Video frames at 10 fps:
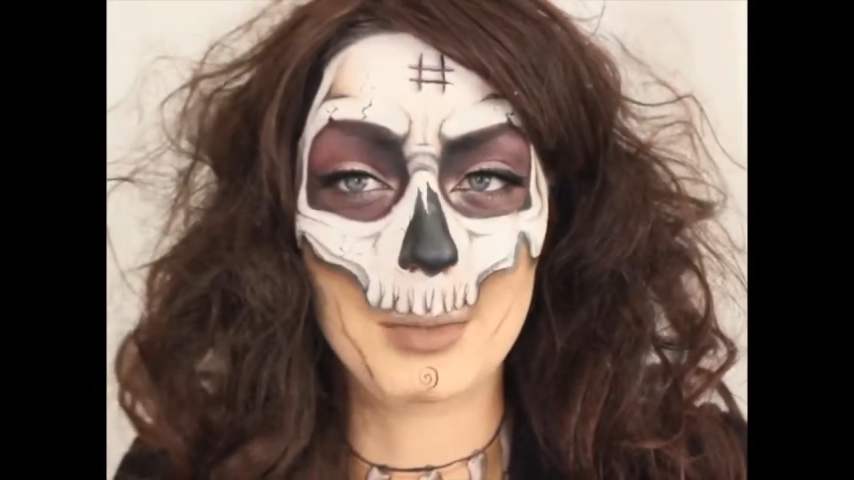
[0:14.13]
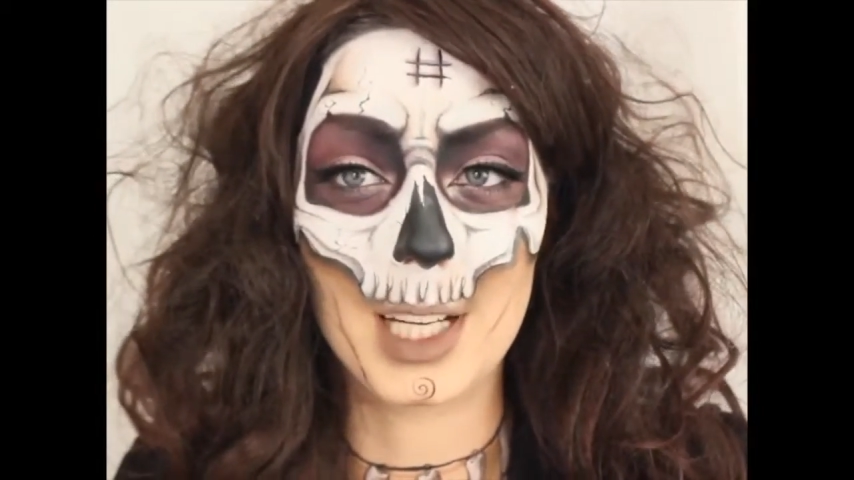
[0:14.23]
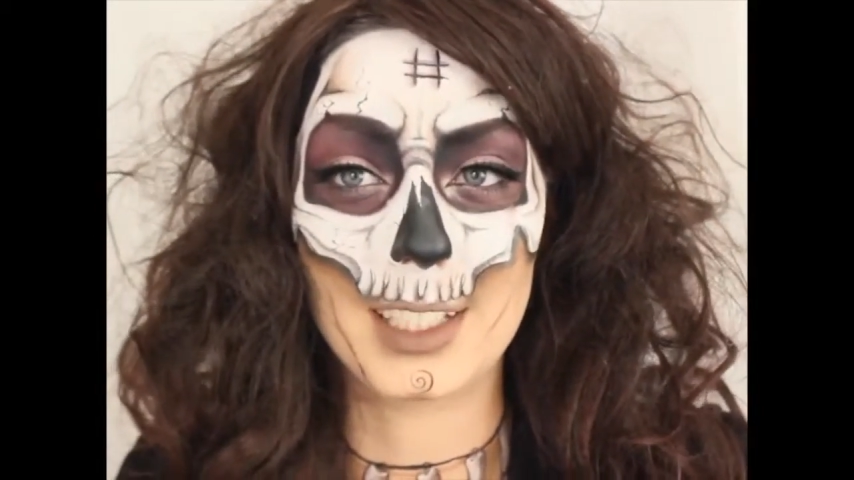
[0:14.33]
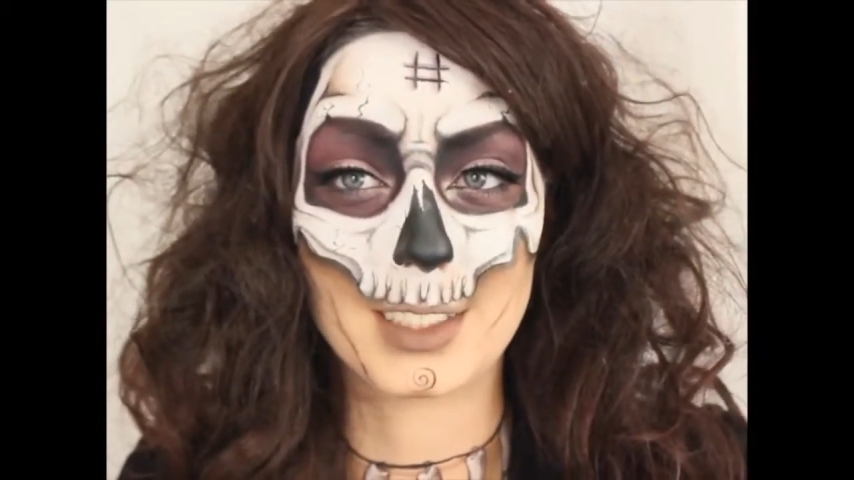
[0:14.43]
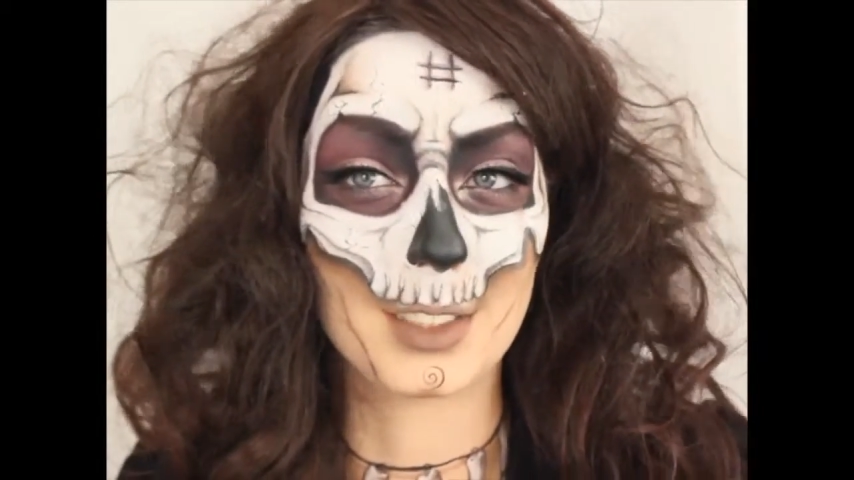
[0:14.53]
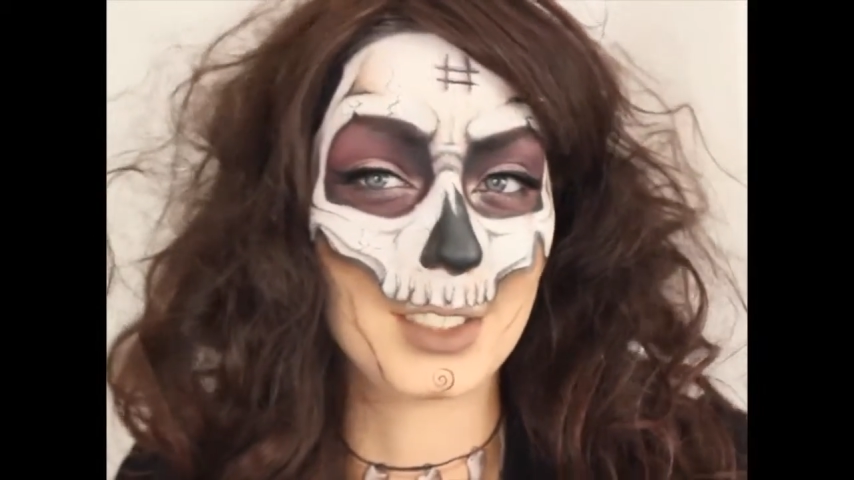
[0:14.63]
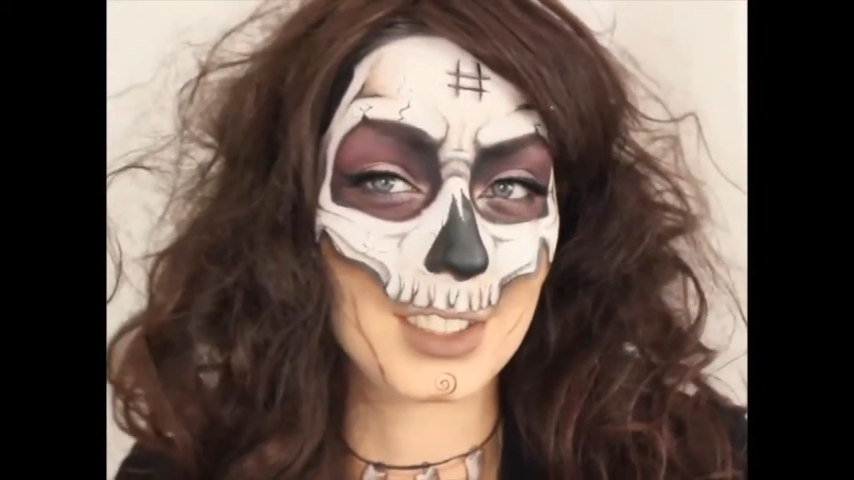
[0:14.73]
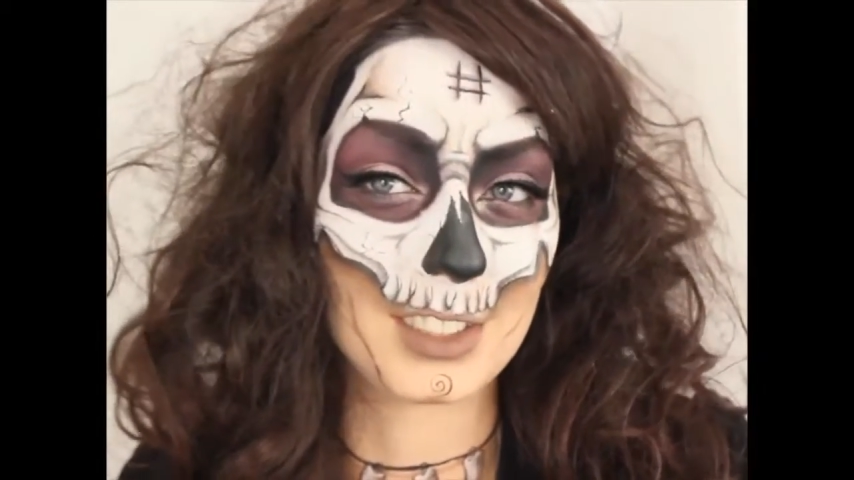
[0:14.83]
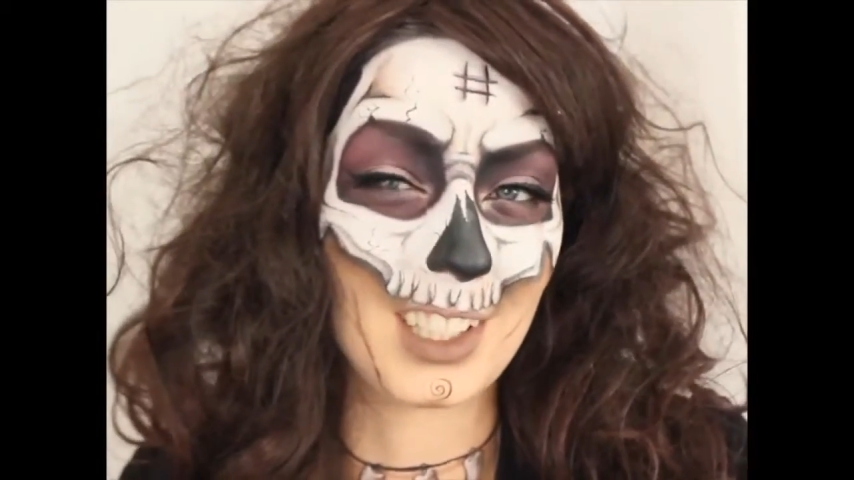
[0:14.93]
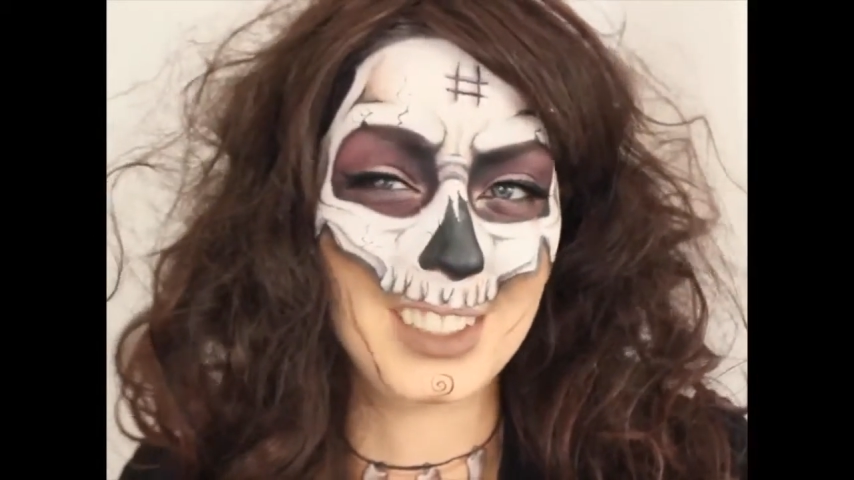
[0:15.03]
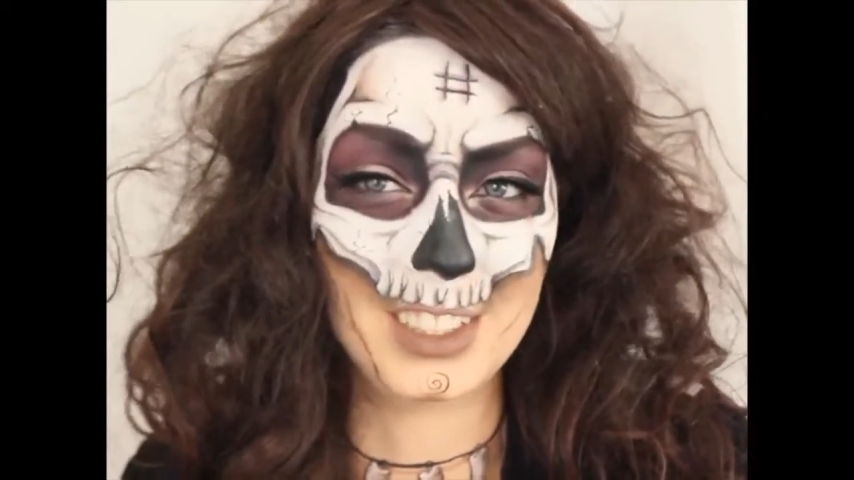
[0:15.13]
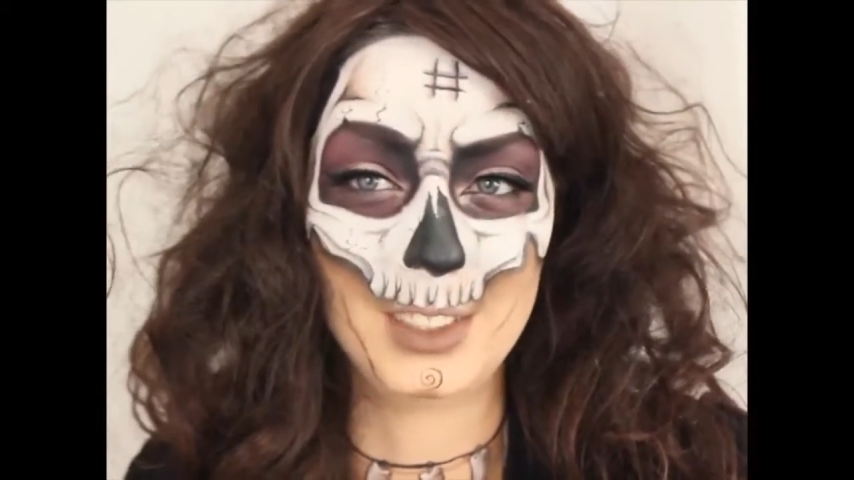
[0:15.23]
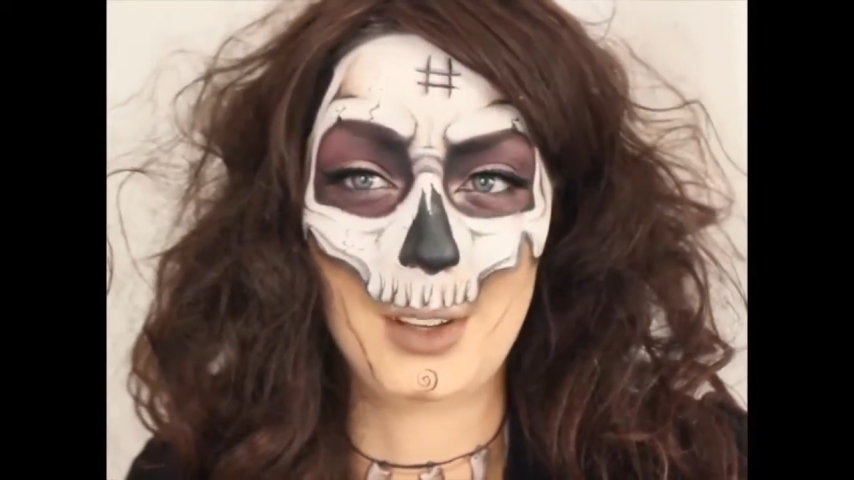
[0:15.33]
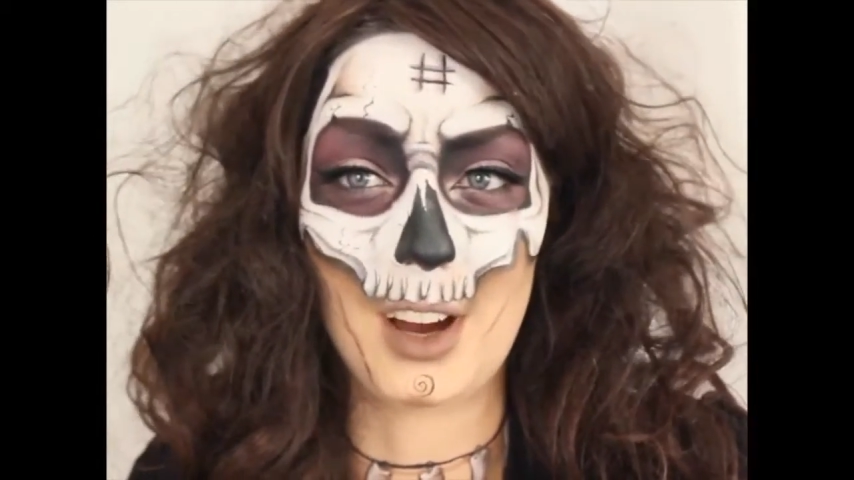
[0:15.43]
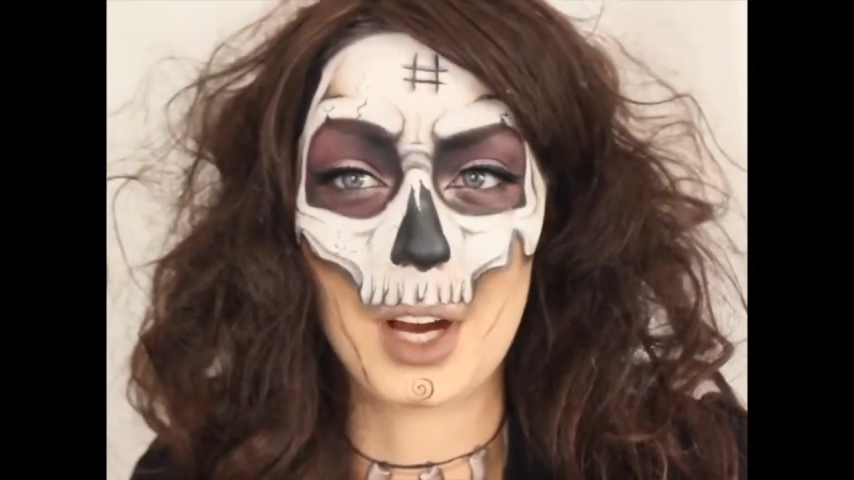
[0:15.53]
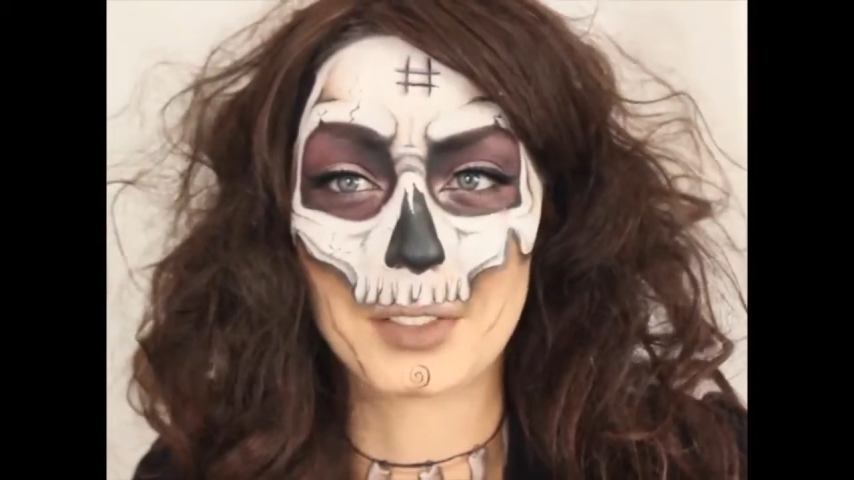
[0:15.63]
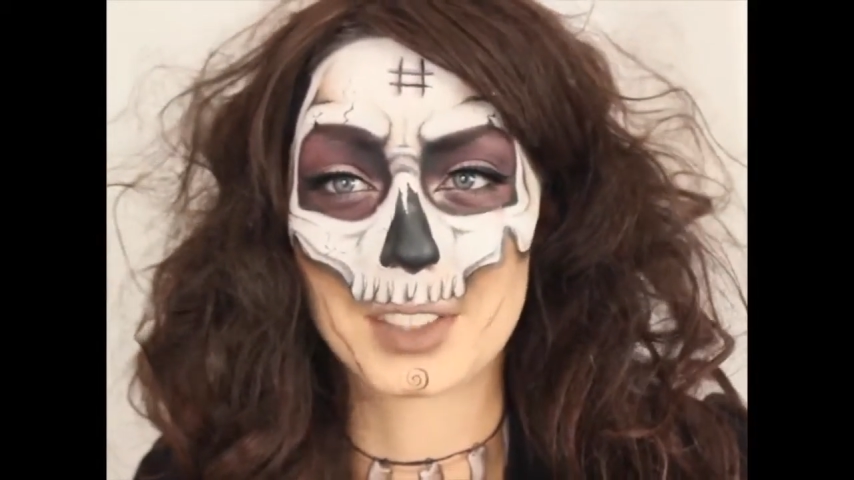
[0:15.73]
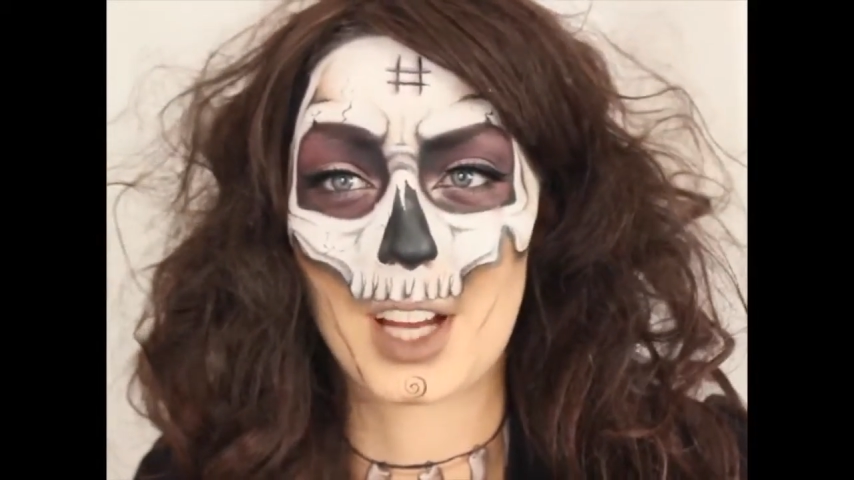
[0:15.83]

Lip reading: but it sort of just turned into a half